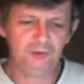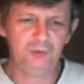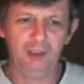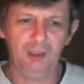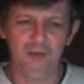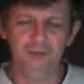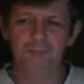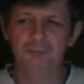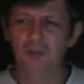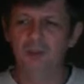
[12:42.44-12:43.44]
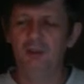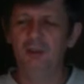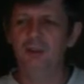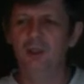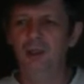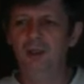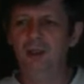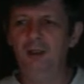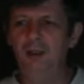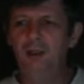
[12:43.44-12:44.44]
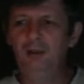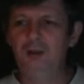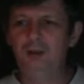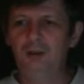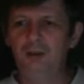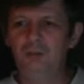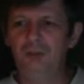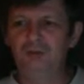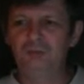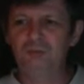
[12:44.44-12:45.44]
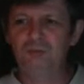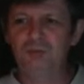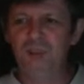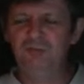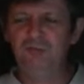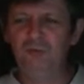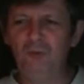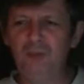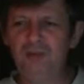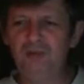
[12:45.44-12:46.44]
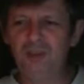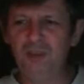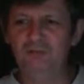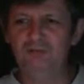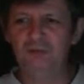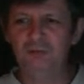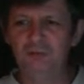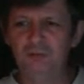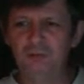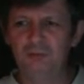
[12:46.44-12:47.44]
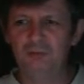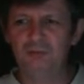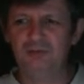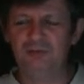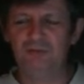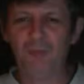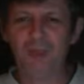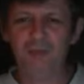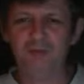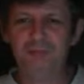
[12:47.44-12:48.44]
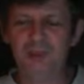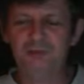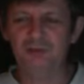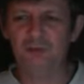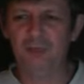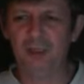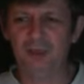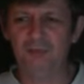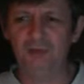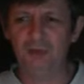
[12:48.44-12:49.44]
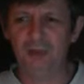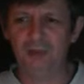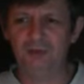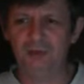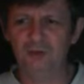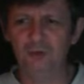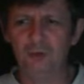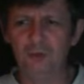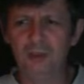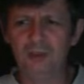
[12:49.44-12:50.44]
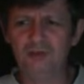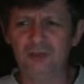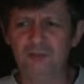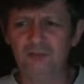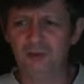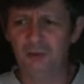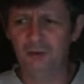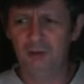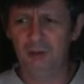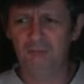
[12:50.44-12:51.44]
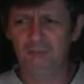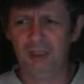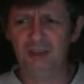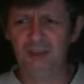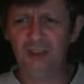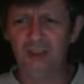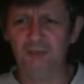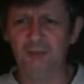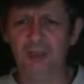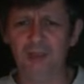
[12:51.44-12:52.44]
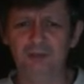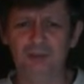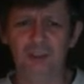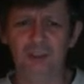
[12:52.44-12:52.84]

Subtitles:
Sure you can. But if you've already saved £7 plus on a packet of cigarettes, and you're already saving £1,800 a